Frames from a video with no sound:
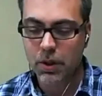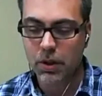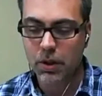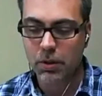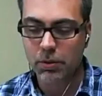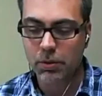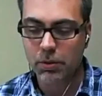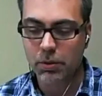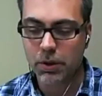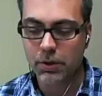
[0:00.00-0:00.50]
I
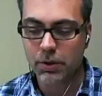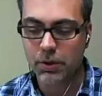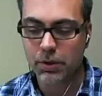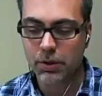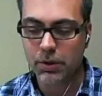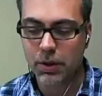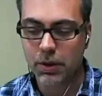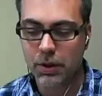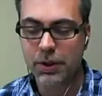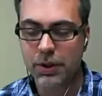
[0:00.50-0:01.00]
mean, it
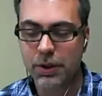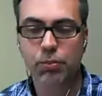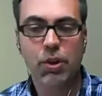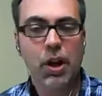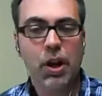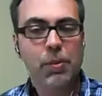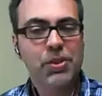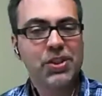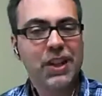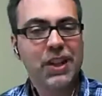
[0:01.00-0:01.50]
says
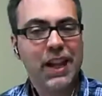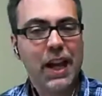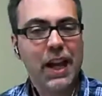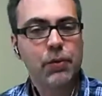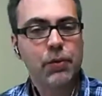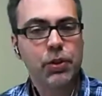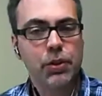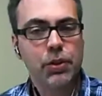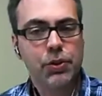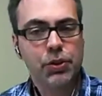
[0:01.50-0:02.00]
promising
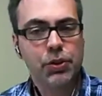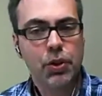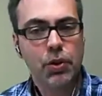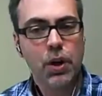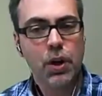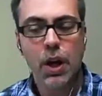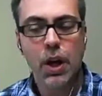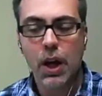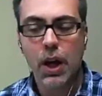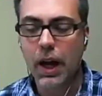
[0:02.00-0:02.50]
avenue. So
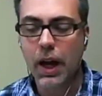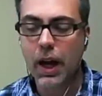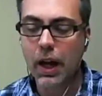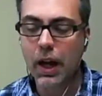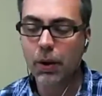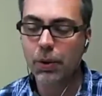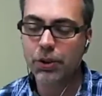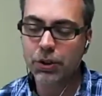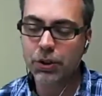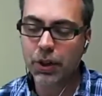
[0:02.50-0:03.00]
I
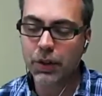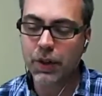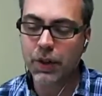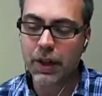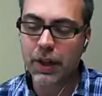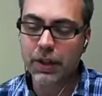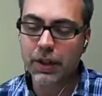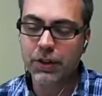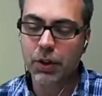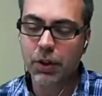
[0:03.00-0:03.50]
always look at that
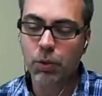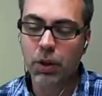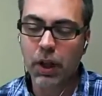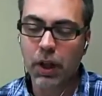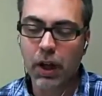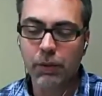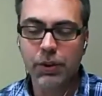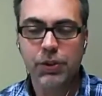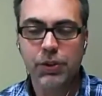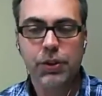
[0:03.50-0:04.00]
and I say, well,
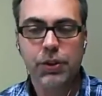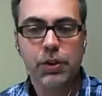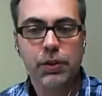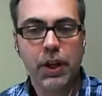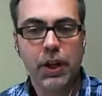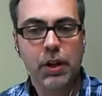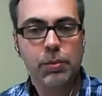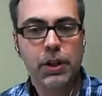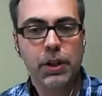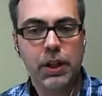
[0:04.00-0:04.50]
obviously you've got
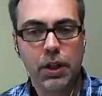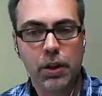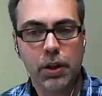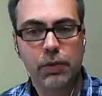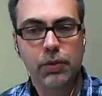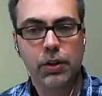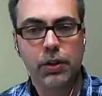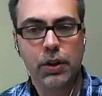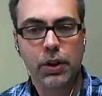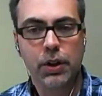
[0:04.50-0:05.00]
to be
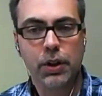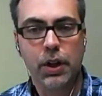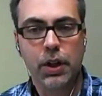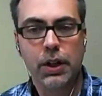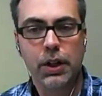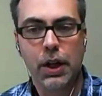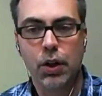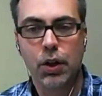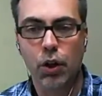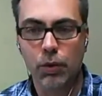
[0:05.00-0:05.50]
careful and
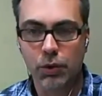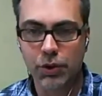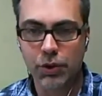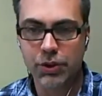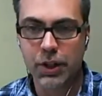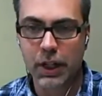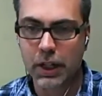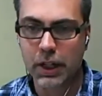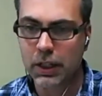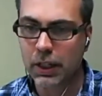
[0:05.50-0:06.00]
not
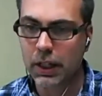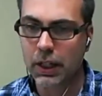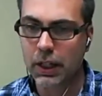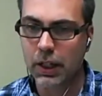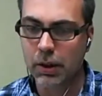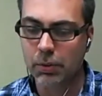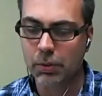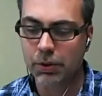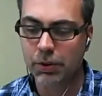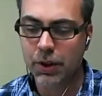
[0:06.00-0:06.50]
overstate
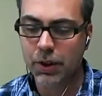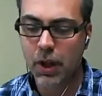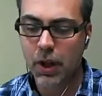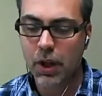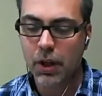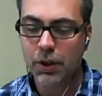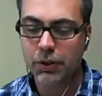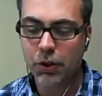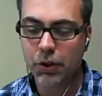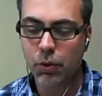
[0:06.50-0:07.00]

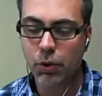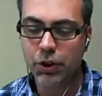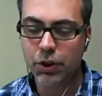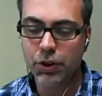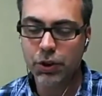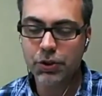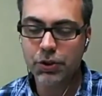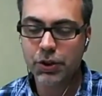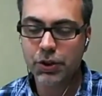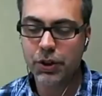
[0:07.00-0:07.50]
claims. So when
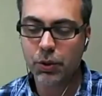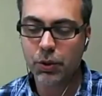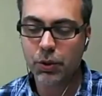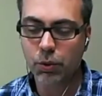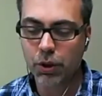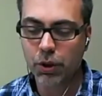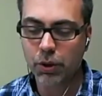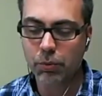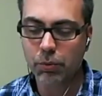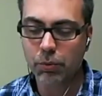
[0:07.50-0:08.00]
you see the
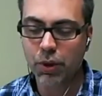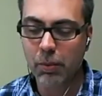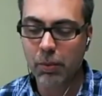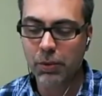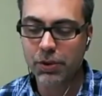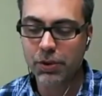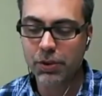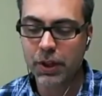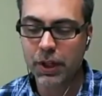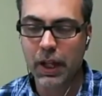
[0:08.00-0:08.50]
word
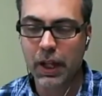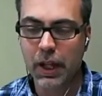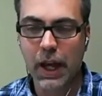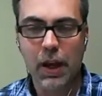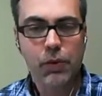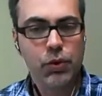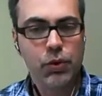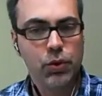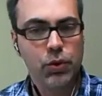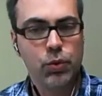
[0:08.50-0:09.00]
promising
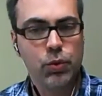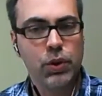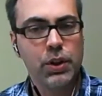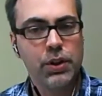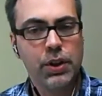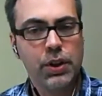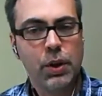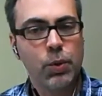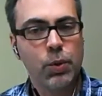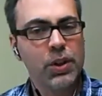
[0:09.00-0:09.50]
avenue, what
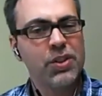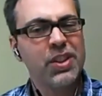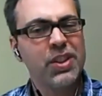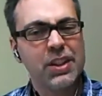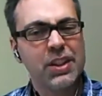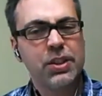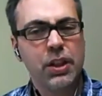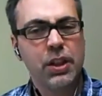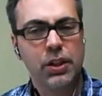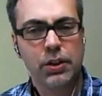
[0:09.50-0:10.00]
does
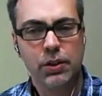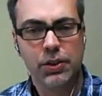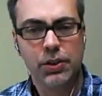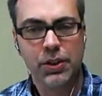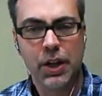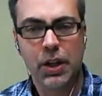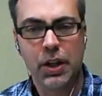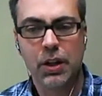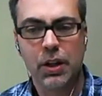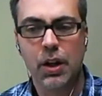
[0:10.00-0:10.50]
that tell you? Does
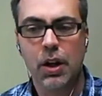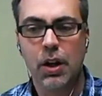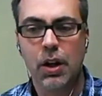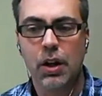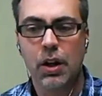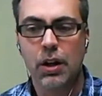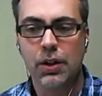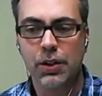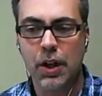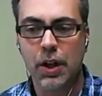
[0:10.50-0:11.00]

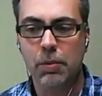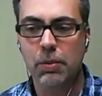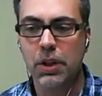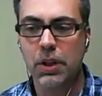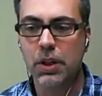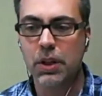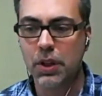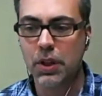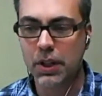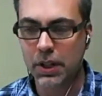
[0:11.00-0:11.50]
that
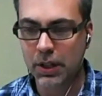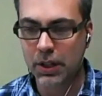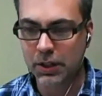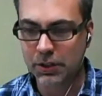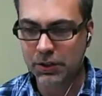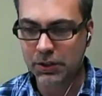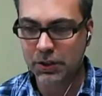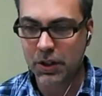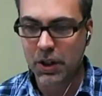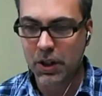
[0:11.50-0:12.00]
mean that
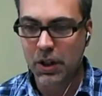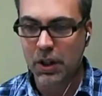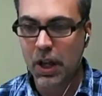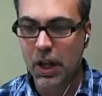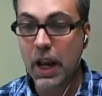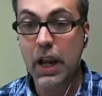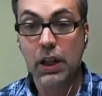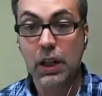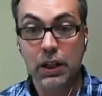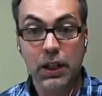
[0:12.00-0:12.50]
it's,
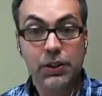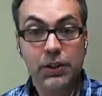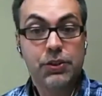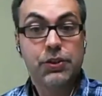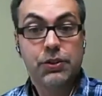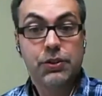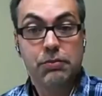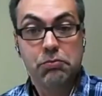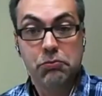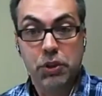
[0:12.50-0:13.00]
hey,
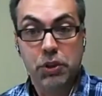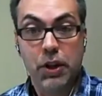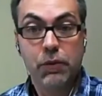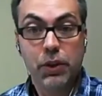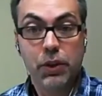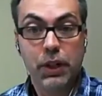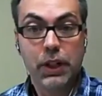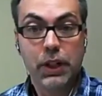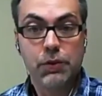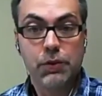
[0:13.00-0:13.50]
let's
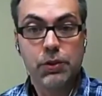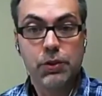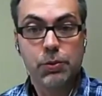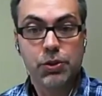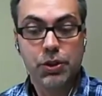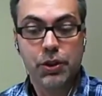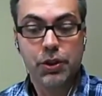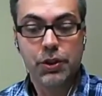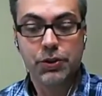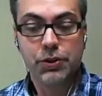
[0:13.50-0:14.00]
definitely give some
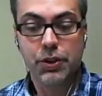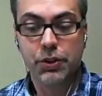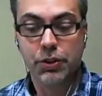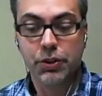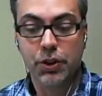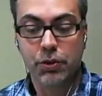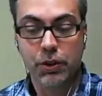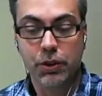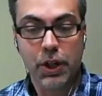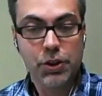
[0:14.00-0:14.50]
serious
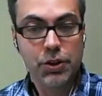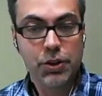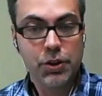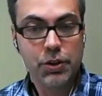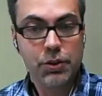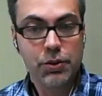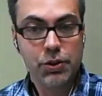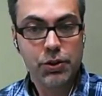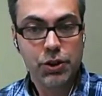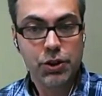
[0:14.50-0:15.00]
consideration
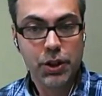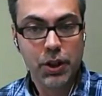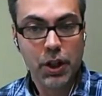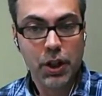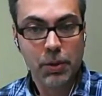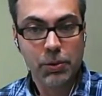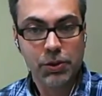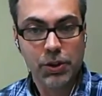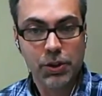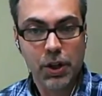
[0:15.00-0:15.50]
to
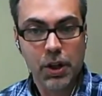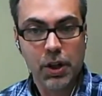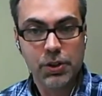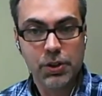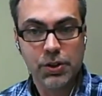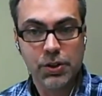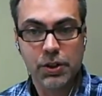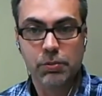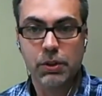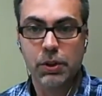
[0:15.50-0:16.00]
Qigong massage?
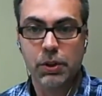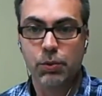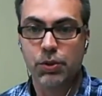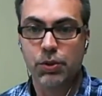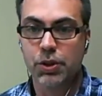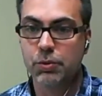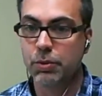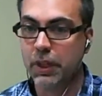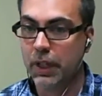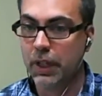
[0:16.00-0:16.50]
Does it mean we're
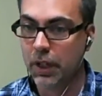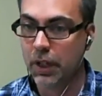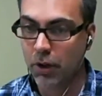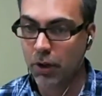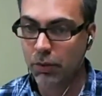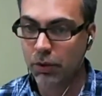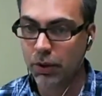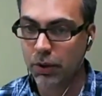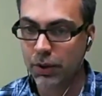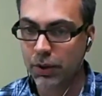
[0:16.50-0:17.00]
just being
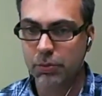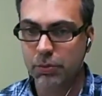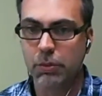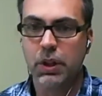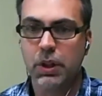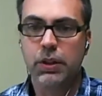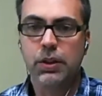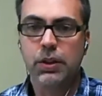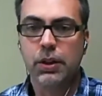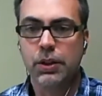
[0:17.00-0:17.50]
careful? Does it
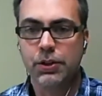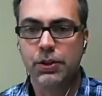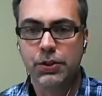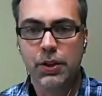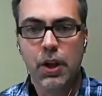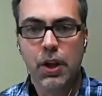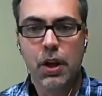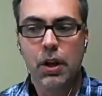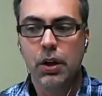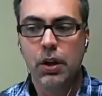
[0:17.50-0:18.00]
mean that it's,
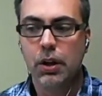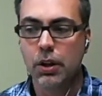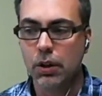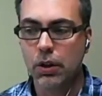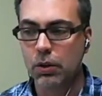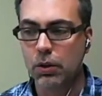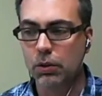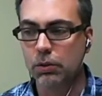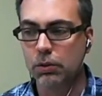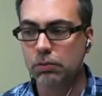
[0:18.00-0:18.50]
a
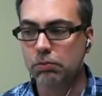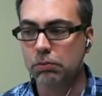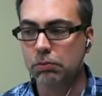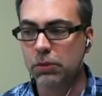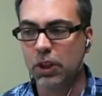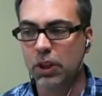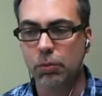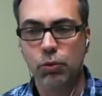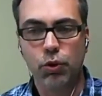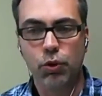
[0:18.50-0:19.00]

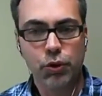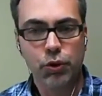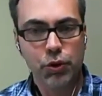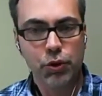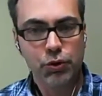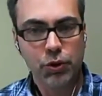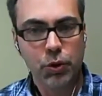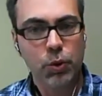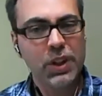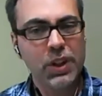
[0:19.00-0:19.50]
little more
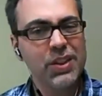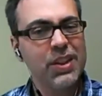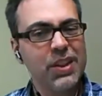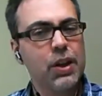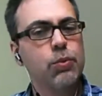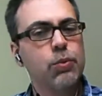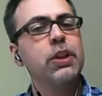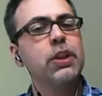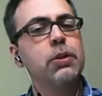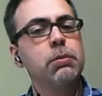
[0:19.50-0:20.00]
neutral? What does
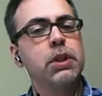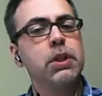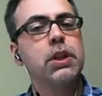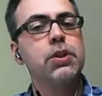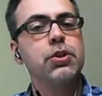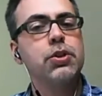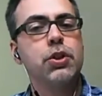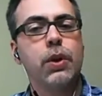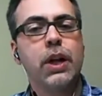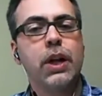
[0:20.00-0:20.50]
that really mean
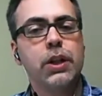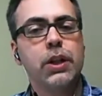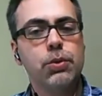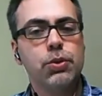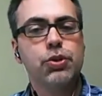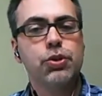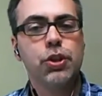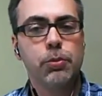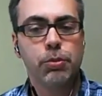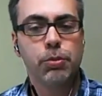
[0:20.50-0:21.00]
to you? How do you
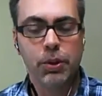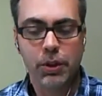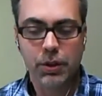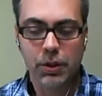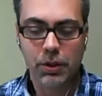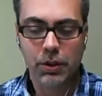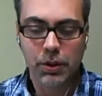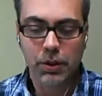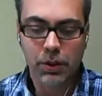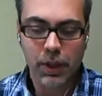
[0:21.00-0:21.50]
interpret
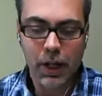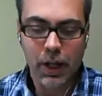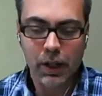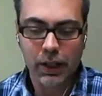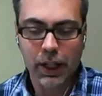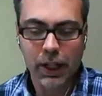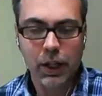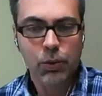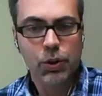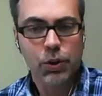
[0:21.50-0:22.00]
that
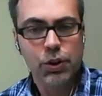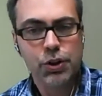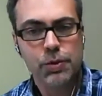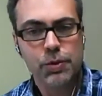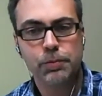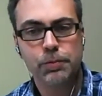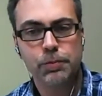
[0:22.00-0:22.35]
language?